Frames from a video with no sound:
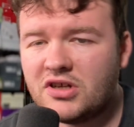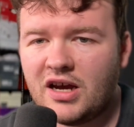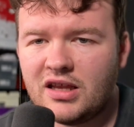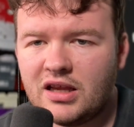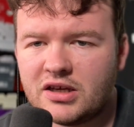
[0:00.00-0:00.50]

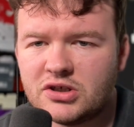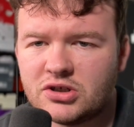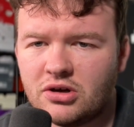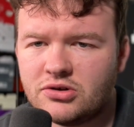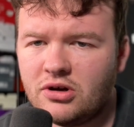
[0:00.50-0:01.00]
had like a
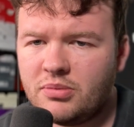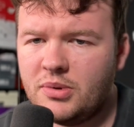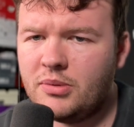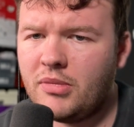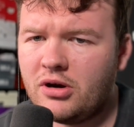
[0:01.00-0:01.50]
shot
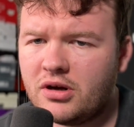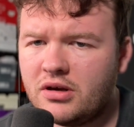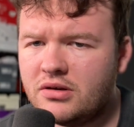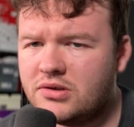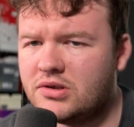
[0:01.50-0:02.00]
drop in
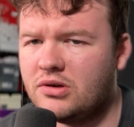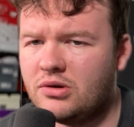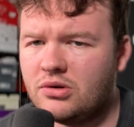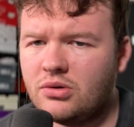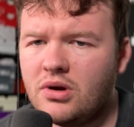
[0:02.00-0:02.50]
America,
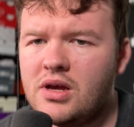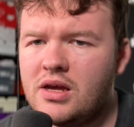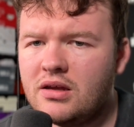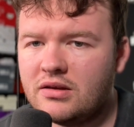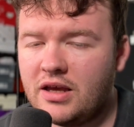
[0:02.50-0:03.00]
so
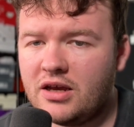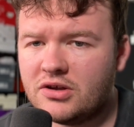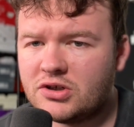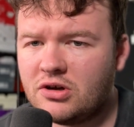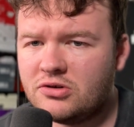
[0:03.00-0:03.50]
they
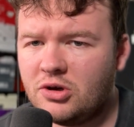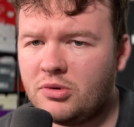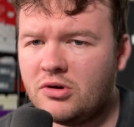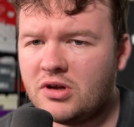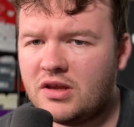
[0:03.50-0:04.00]
got the shot
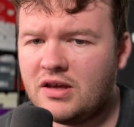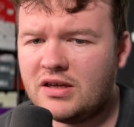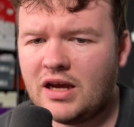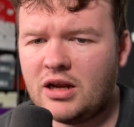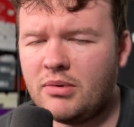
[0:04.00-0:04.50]
drop already. They
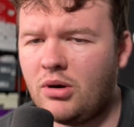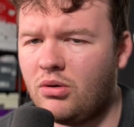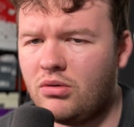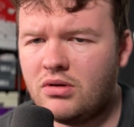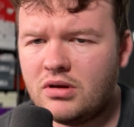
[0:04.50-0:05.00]
had
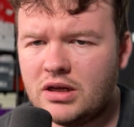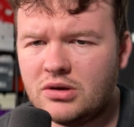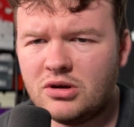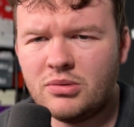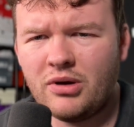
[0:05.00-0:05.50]
about, I
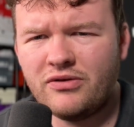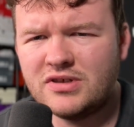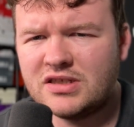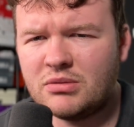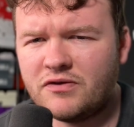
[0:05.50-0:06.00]
don't know, about
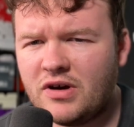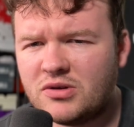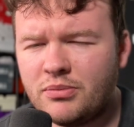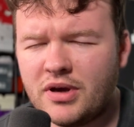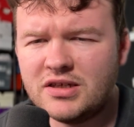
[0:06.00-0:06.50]

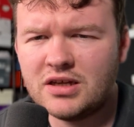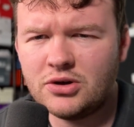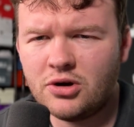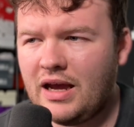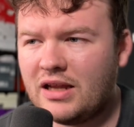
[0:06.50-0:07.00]
70,000 pairs that
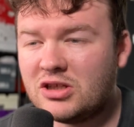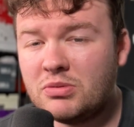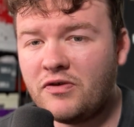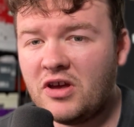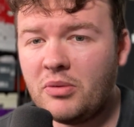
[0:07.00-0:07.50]
dropped. And to
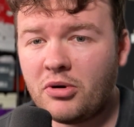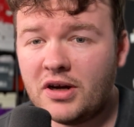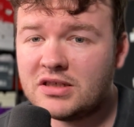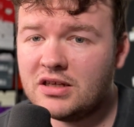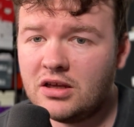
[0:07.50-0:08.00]
be fair, the
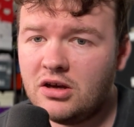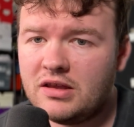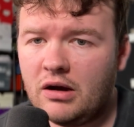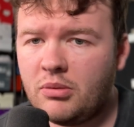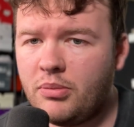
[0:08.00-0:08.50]
price did go
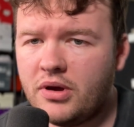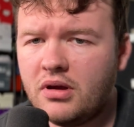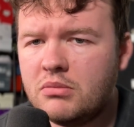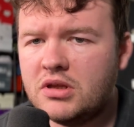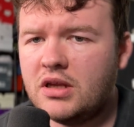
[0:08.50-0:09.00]
down a
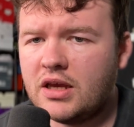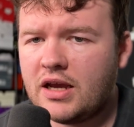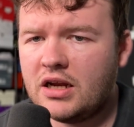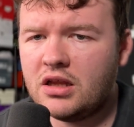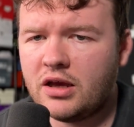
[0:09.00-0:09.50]
bit, but then it
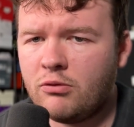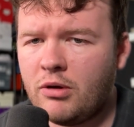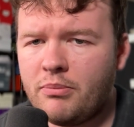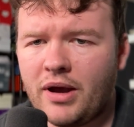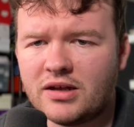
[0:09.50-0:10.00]
kind of like
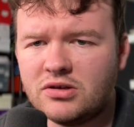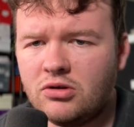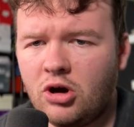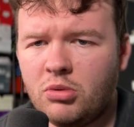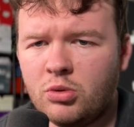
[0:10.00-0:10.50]
went back to
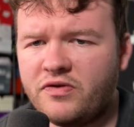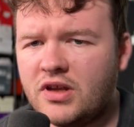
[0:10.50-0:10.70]
normal within a